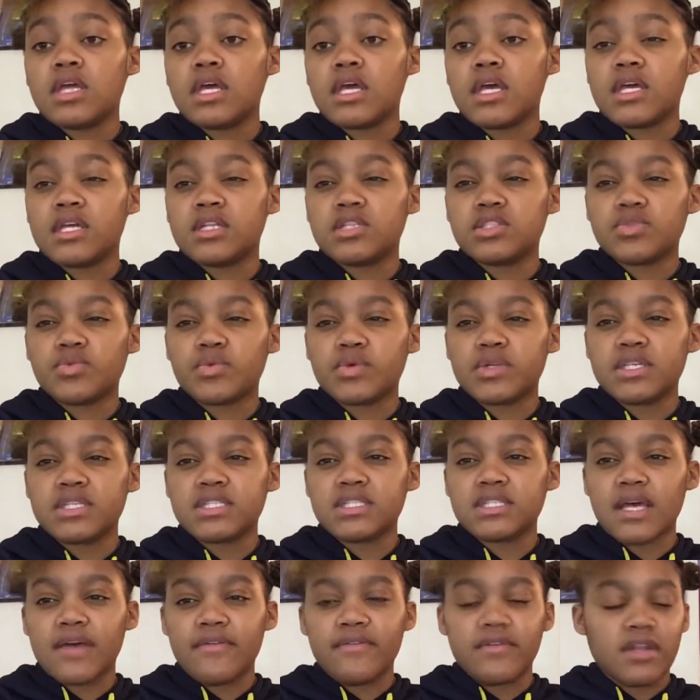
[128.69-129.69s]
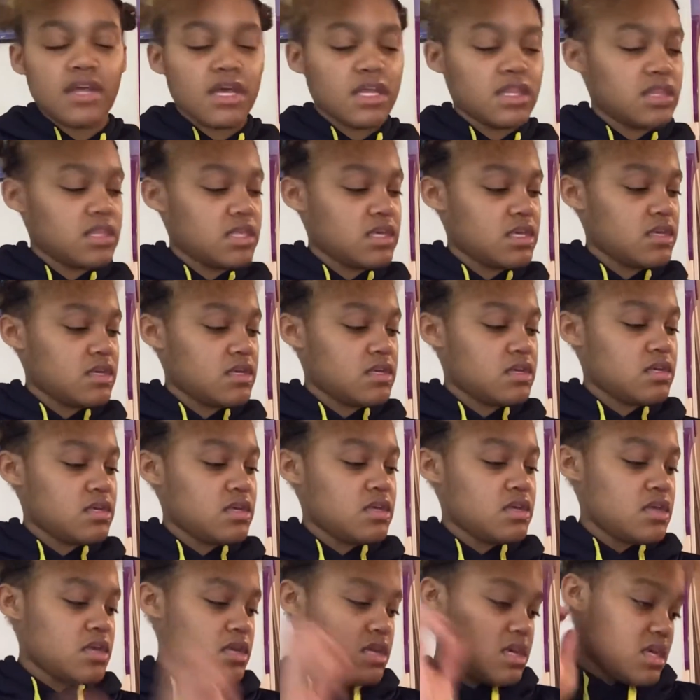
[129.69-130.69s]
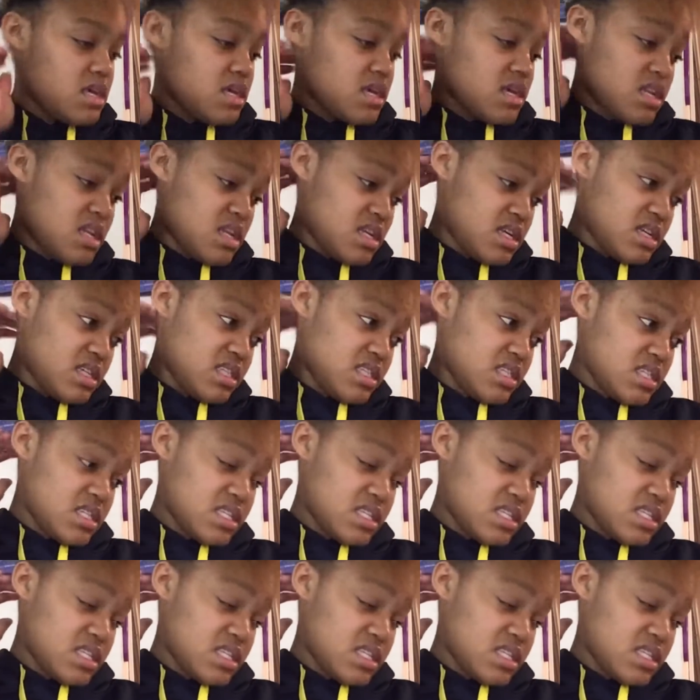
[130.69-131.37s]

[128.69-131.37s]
and 27, I think it is.